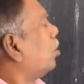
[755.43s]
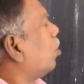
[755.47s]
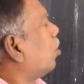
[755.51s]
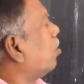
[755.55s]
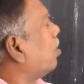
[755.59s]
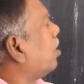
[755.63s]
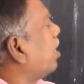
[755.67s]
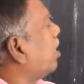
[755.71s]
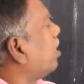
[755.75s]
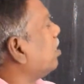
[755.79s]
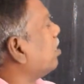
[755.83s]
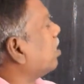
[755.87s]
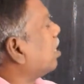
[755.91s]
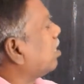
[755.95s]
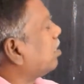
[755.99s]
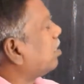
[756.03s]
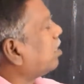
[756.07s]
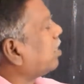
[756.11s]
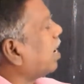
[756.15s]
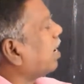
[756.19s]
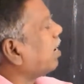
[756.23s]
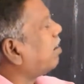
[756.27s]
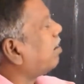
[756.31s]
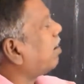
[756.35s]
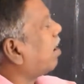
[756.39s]
So that
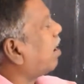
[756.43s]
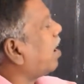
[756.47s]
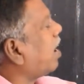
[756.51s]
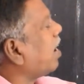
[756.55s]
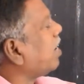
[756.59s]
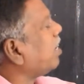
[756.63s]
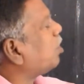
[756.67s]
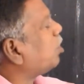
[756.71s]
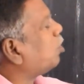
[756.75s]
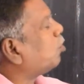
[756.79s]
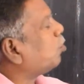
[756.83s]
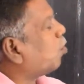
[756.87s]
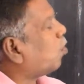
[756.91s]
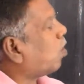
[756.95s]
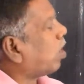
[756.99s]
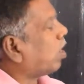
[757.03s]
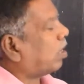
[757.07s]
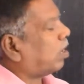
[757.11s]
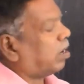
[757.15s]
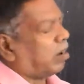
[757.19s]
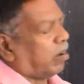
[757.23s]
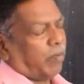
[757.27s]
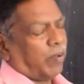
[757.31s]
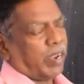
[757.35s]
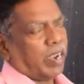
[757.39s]
is centralized
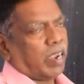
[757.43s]
work.